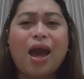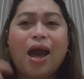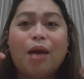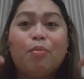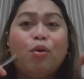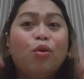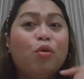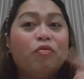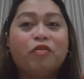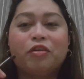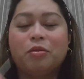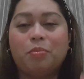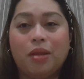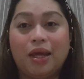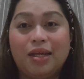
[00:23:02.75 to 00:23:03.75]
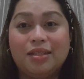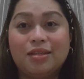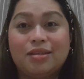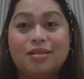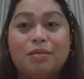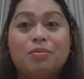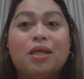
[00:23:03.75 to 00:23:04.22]
I'm all over the place
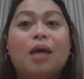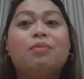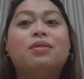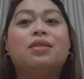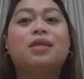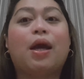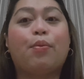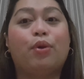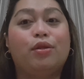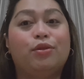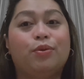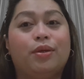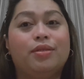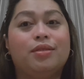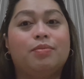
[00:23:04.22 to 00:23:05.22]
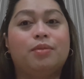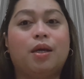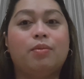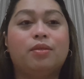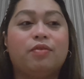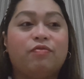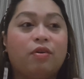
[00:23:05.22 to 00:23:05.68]
because sometimes it's how I do it.
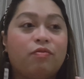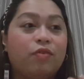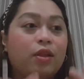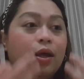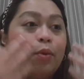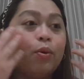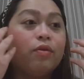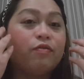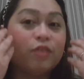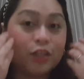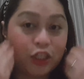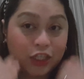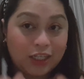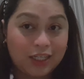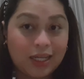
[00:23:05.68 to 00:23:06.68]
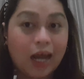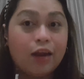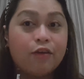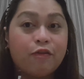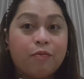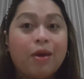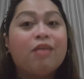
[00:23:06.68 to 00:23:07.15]
Sometimes if I feel like when I finish this side
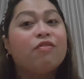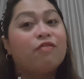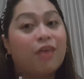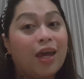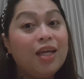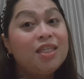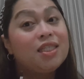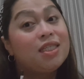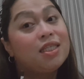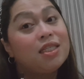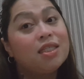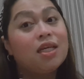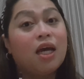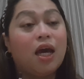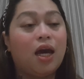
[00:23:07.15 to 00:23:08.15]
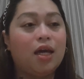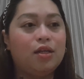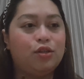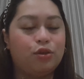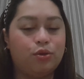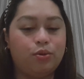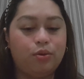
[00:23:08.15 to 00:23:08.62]
of my face, I
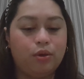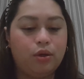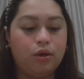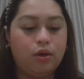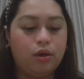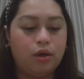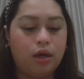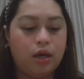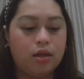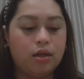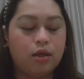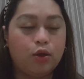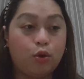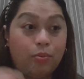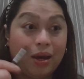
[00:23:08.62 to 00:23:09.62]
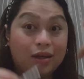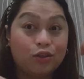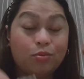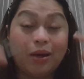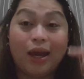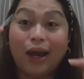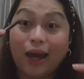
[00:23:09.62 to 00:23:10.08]
do, and then go back to
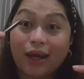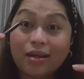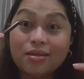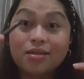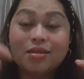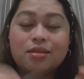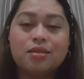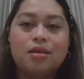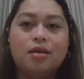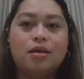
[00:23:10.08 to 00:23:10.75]
my eyes.